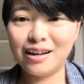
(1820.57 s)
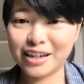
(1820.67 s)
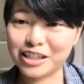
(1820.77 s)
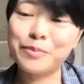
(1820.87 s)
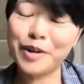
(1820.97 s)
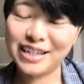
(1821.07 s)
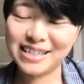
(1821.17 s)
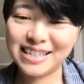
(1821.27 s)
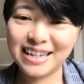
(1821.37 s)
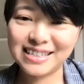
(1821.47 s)

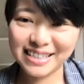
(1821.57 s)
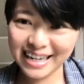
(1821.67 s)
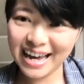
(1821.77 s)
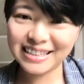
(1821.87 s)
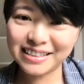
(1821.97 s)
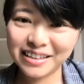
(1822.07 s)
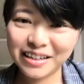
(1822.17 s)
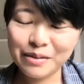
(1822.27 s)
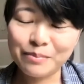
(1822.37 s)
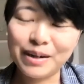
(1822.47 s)
experiences yet,
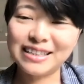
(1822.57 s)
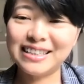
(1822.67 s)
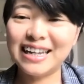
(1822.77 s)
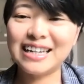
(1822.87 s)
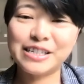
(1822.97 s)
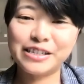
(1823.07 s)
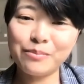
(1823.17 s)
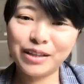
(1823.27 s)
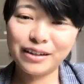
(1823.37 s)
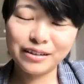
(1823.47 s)
but that's
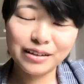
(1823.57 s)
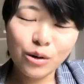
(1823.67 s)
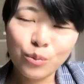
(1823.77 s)
something